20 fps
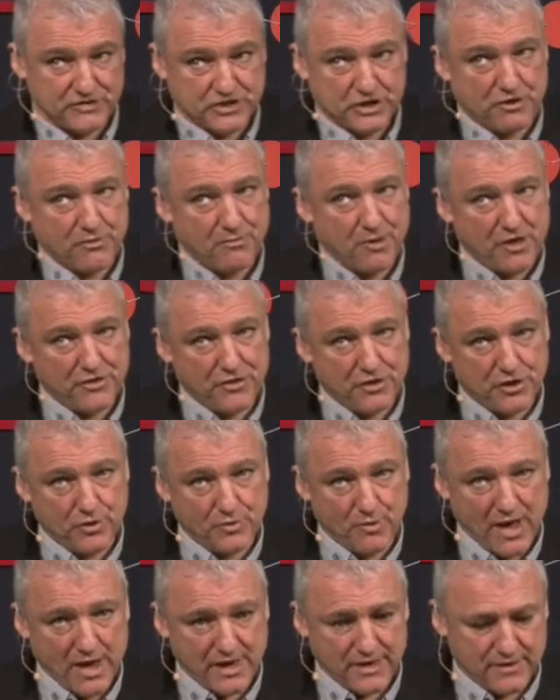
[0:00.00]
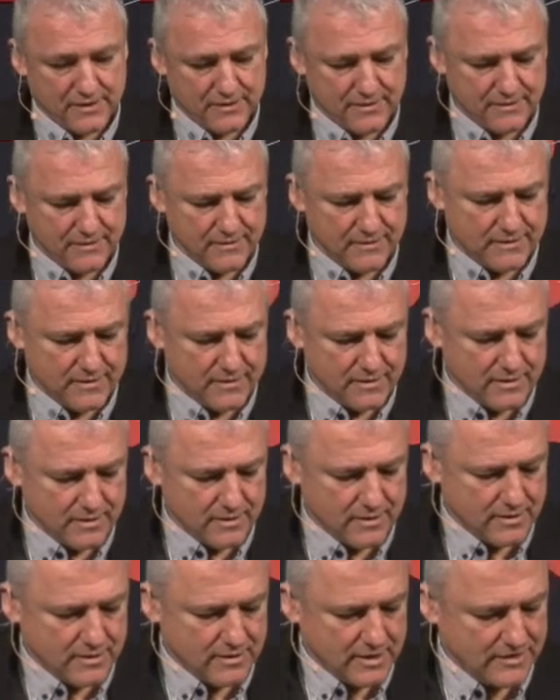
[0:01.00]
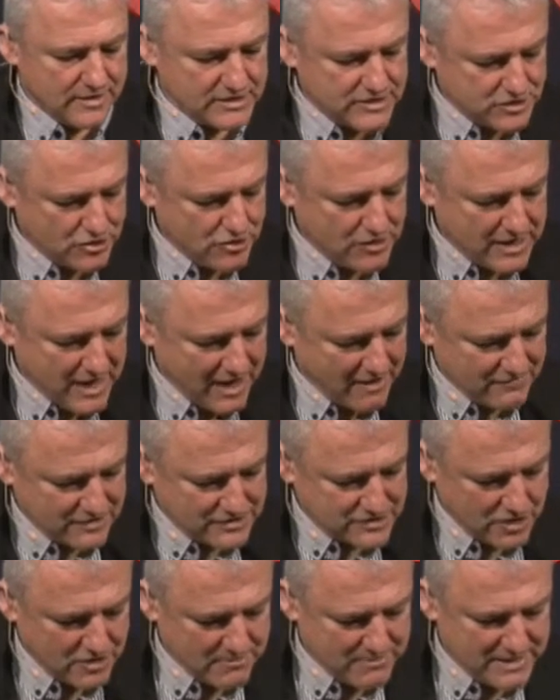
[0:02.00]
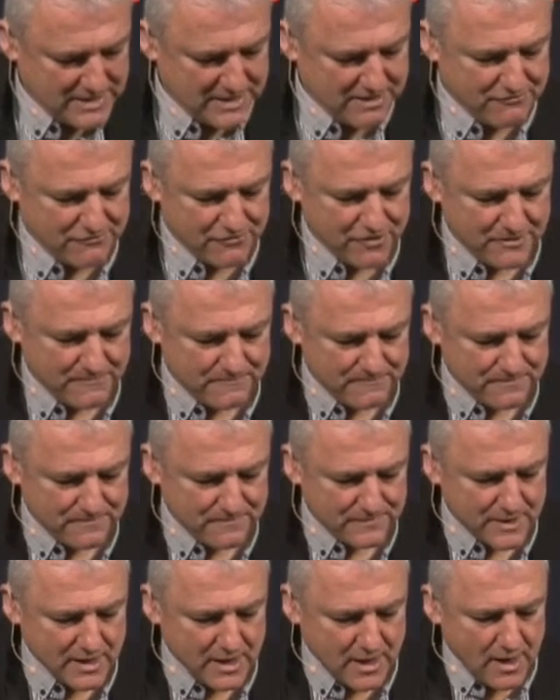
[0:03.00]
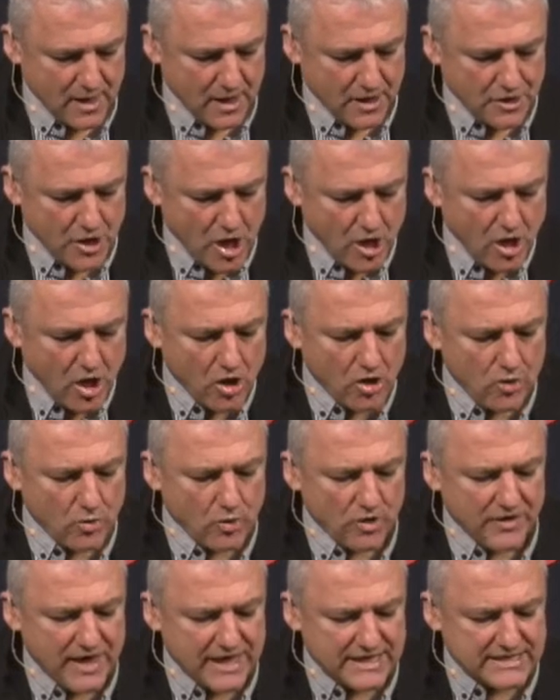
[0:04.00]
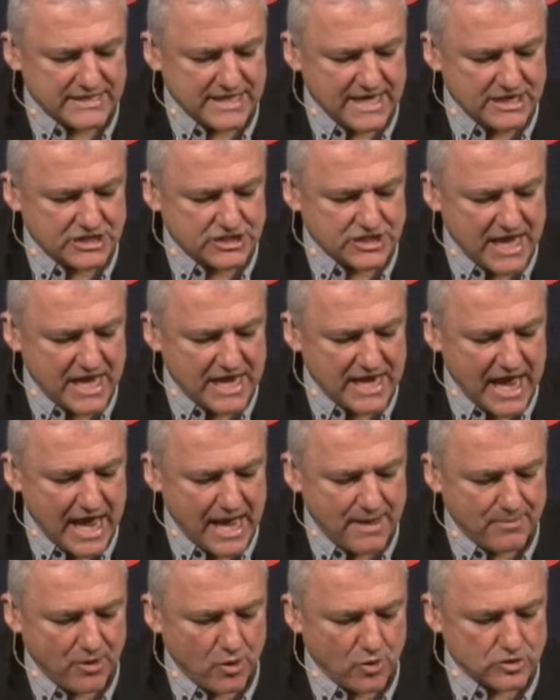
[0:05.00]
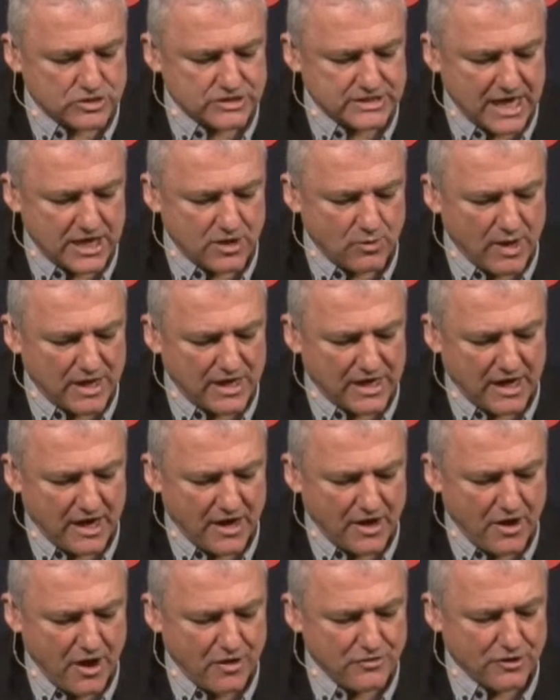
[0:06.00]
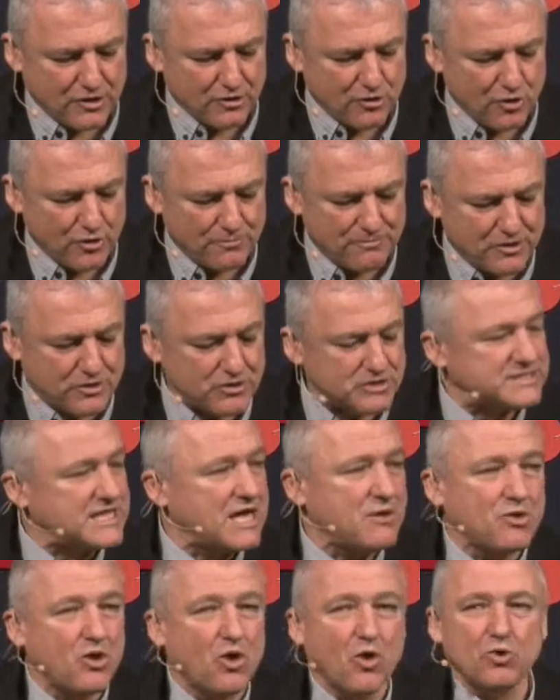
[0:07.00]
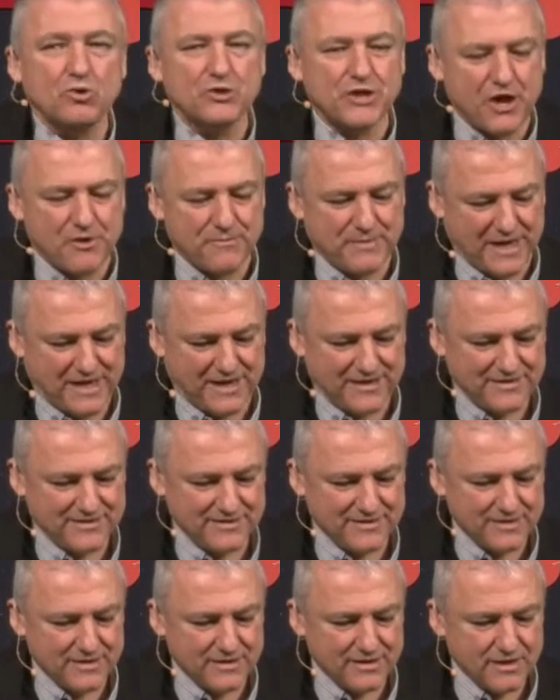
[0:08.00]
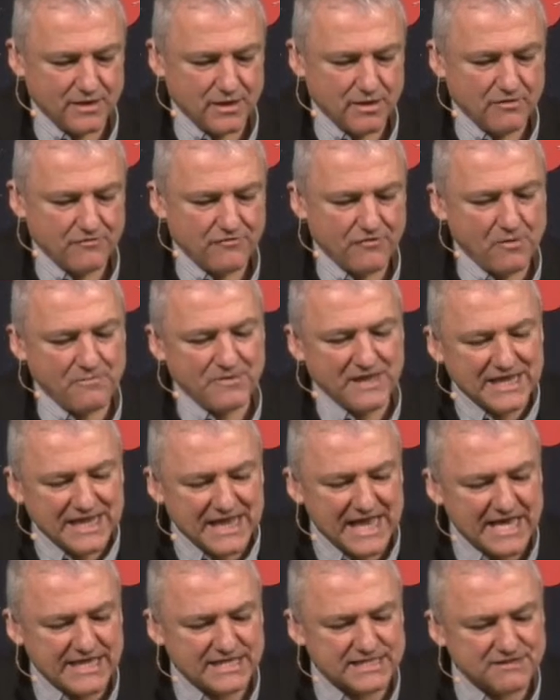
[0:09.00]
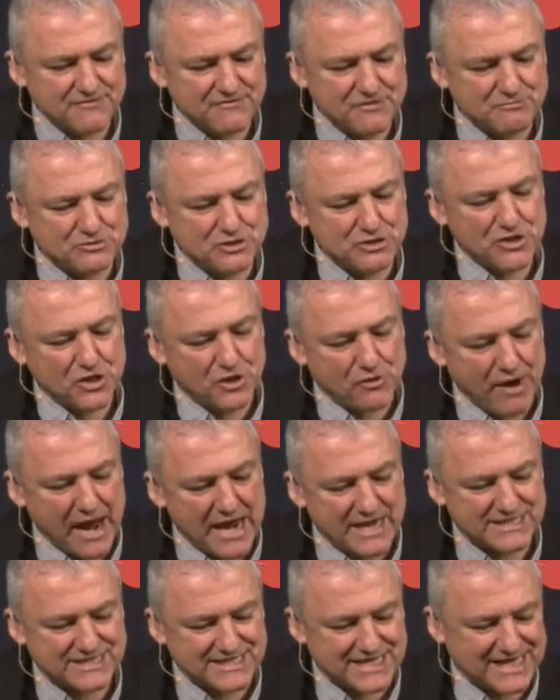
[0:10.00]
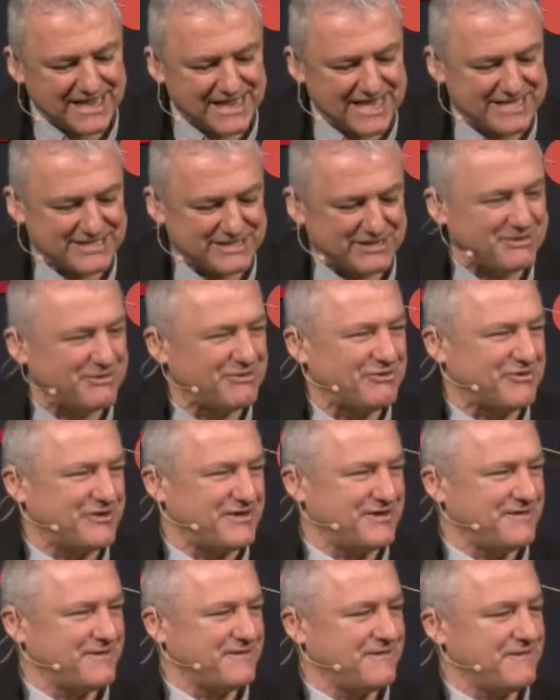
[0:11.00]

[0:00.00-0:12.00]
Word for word: of Jeremiah 31, and this new covenant, going to be different. No longer will they teach their neighbor or say to one another, the Lord, because they will all know me. From the least of them to the greatest, declares the Lord.